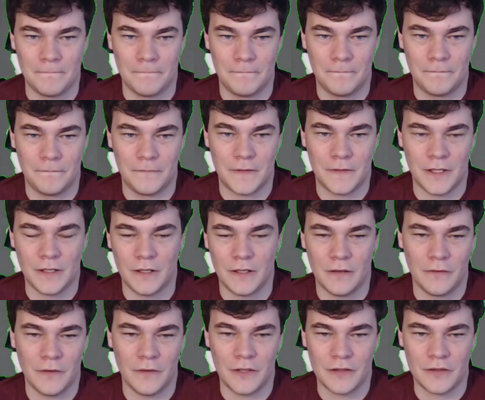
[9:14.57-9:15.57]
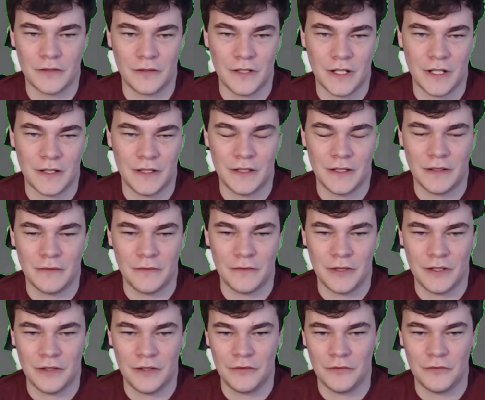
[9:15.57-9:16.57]
And then eventually, at the end of it,
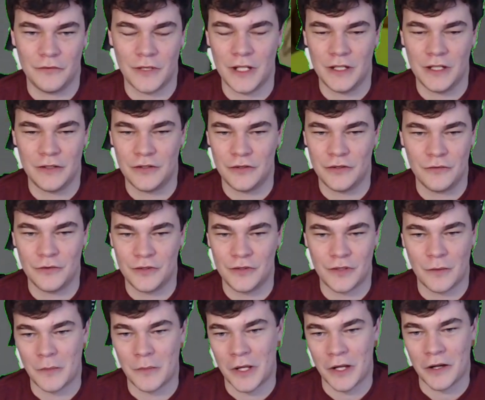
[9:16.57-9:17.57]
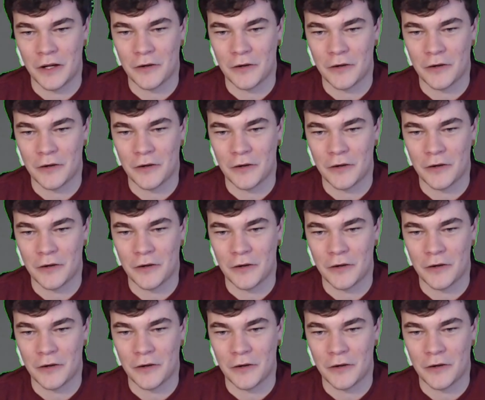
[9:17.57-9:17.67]
you hate Jews somehow.